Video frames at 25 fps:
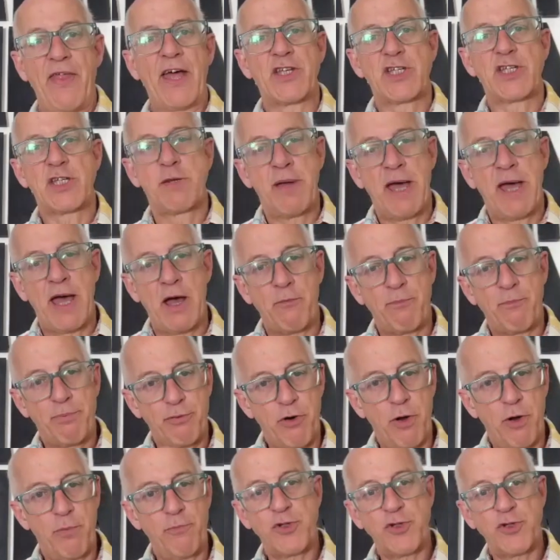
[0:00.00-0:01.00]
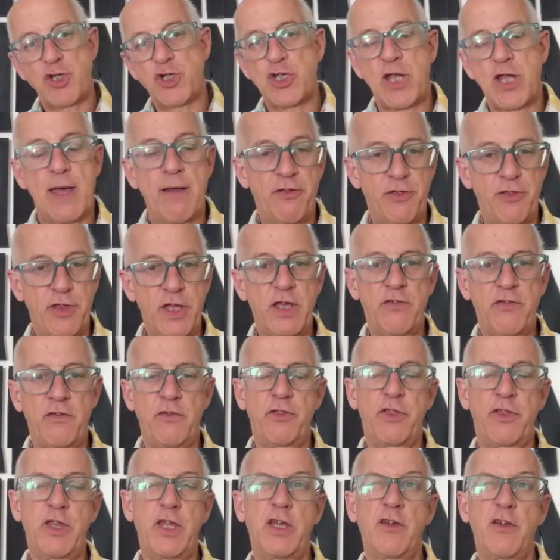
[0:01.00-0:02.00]
about prompt. Think
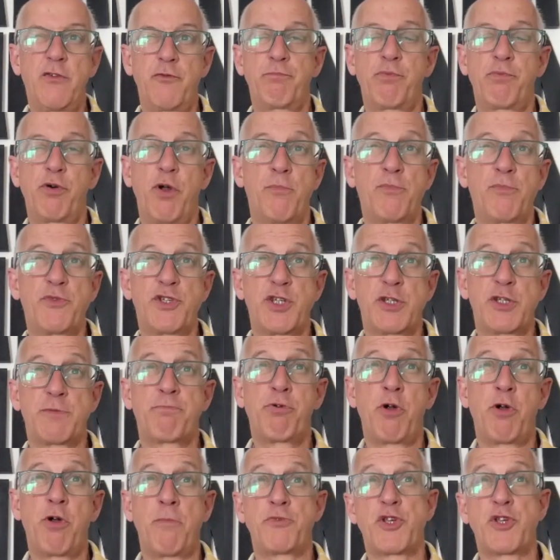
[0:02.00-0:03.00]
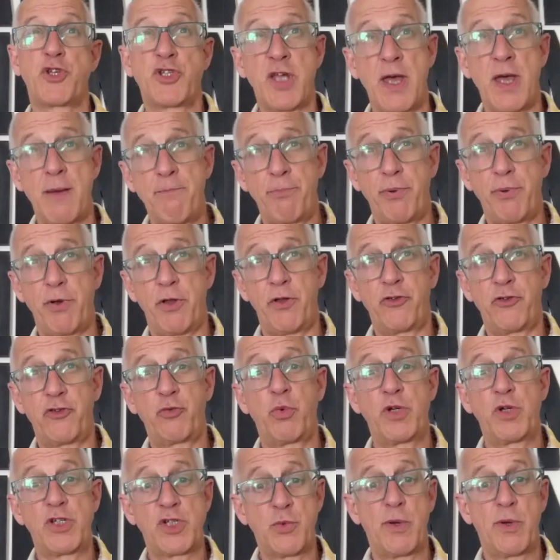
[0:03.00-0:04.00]
of prompts as prompt templates,
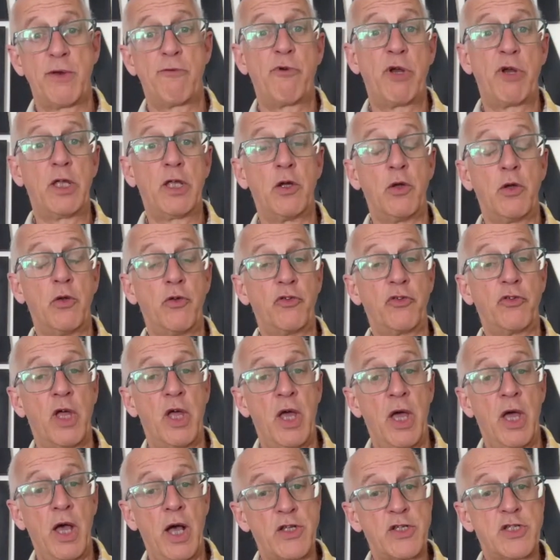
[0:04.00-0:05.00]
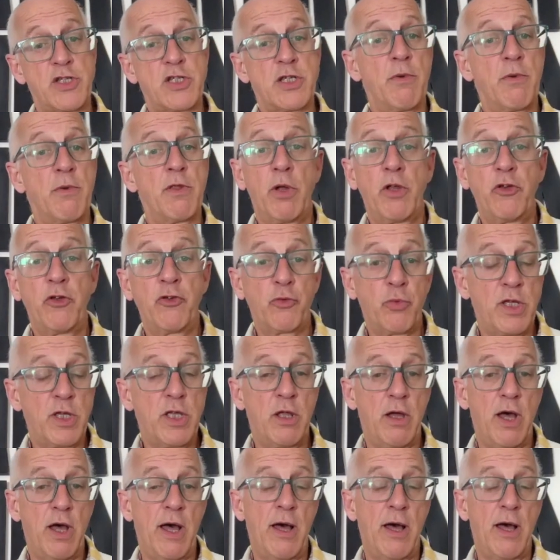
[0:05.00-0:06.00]
which we reuse. And some of the ones
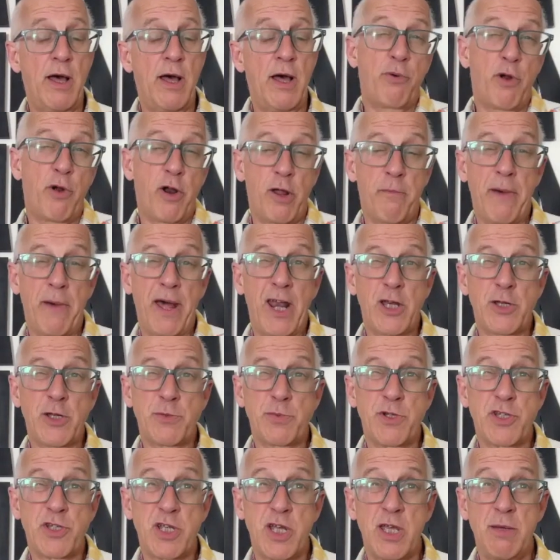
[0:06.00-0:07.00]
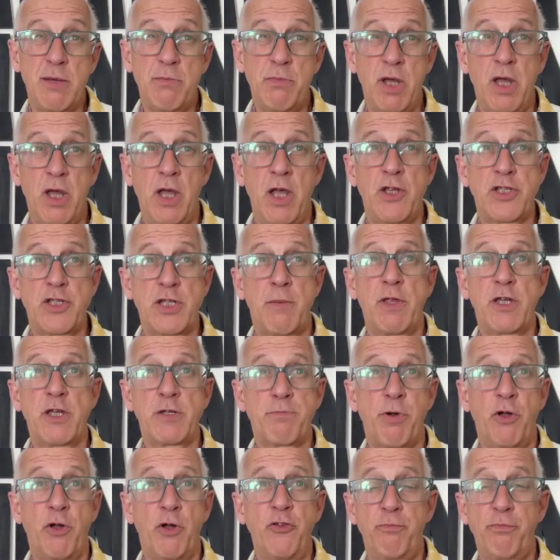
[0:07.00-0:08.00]
our product management team, some of those
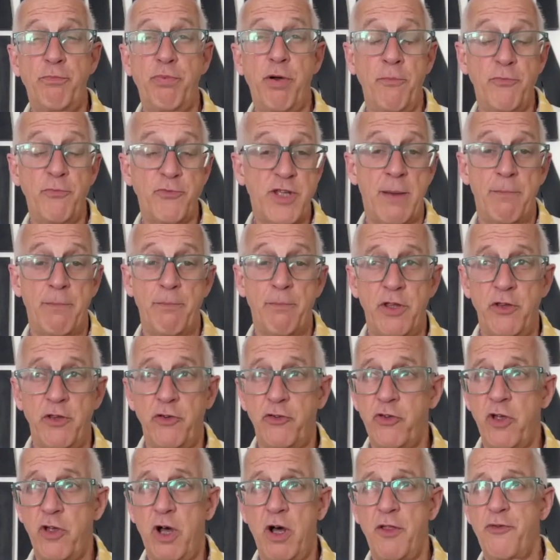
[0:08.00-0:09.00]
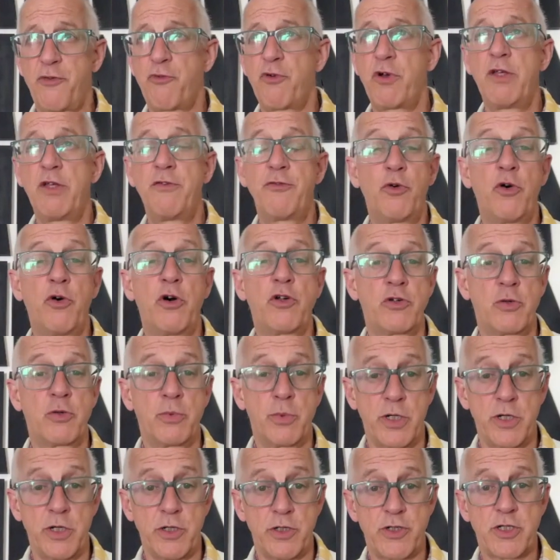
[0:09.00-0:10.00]
prompt templates are 300-400
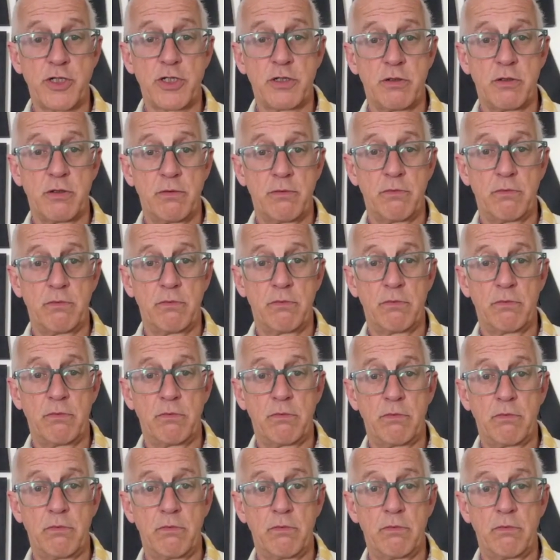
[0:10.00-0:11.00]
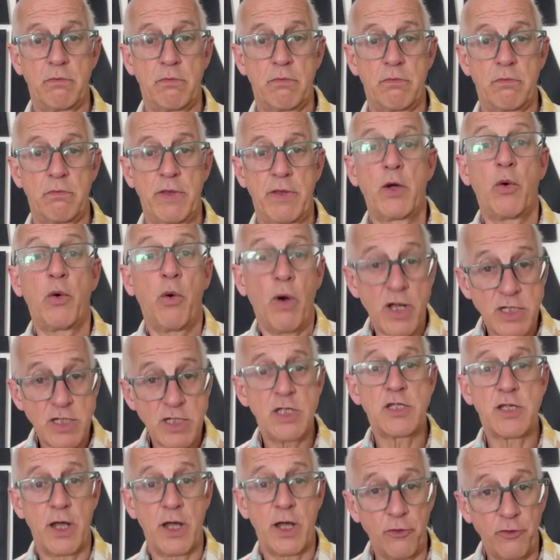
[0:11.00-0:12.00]
words. Yeah. They're quite
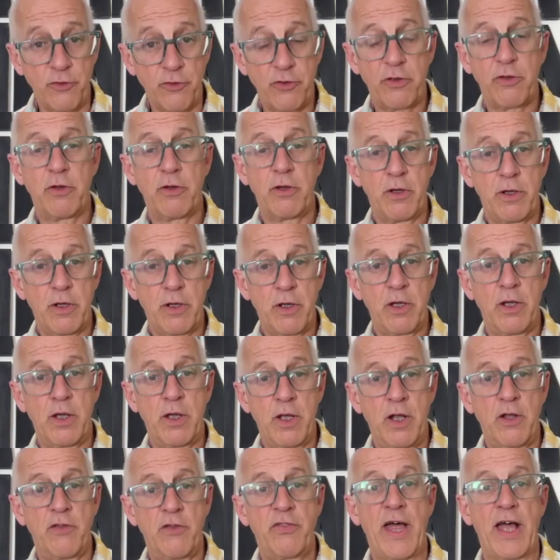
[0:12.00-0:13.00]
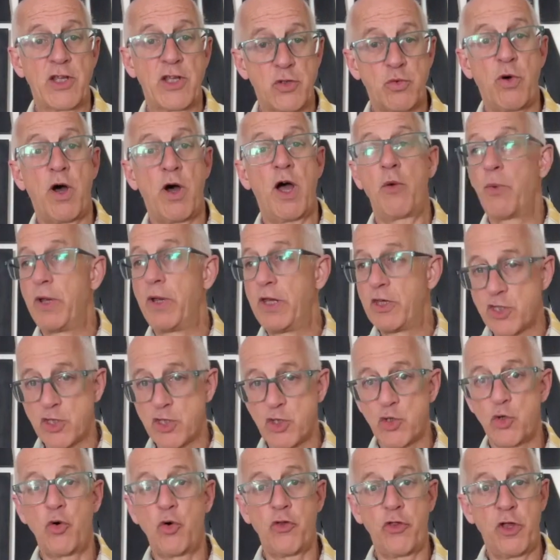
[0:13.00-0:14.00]
detailed. That's why we
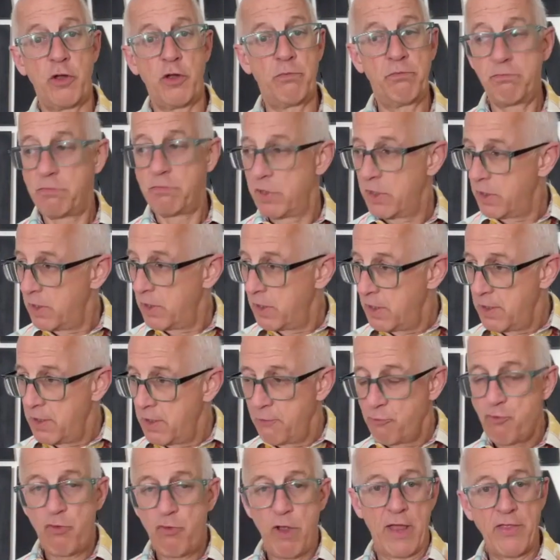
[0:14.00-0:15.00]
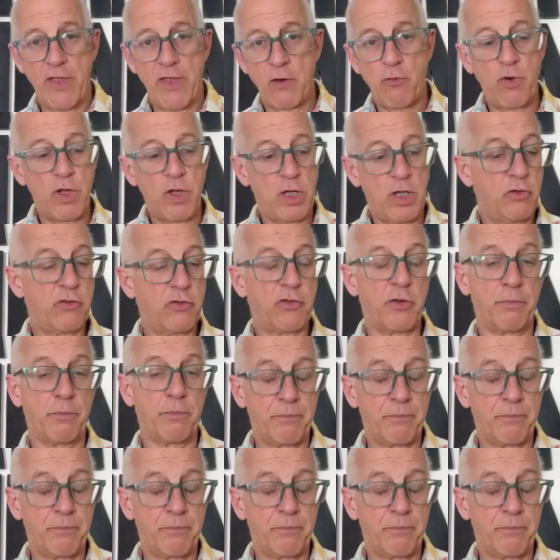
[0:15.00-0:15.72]
store them and then reuse them.